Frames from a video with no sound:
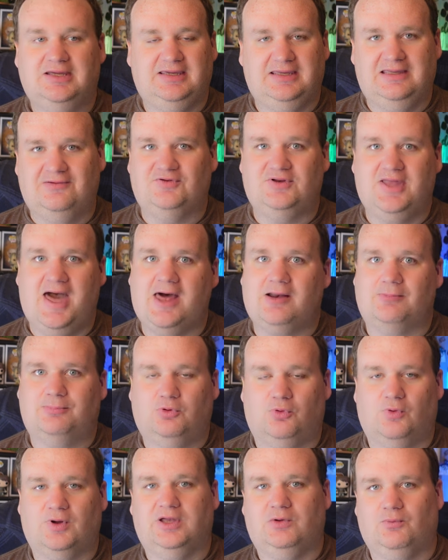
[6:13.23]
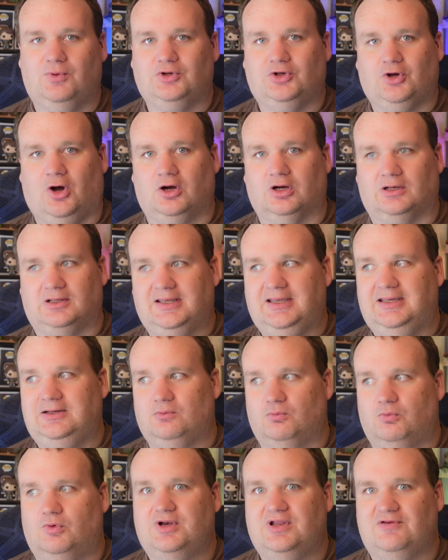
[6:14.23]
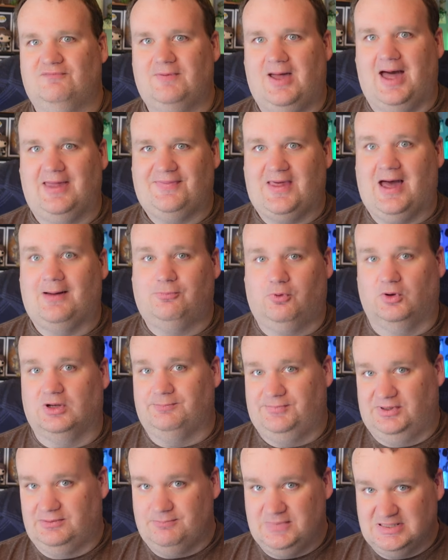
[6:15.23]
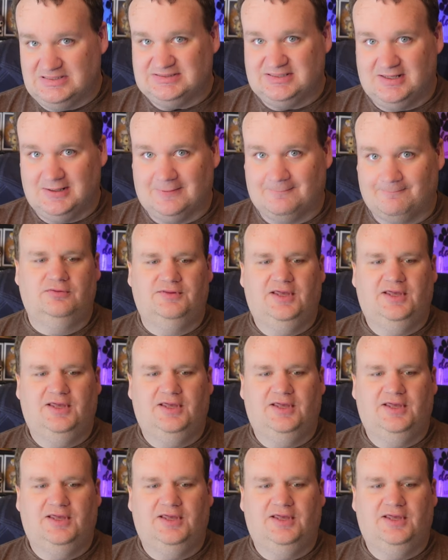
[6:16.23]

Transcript: even at a point when Carlene would have at that point been missing.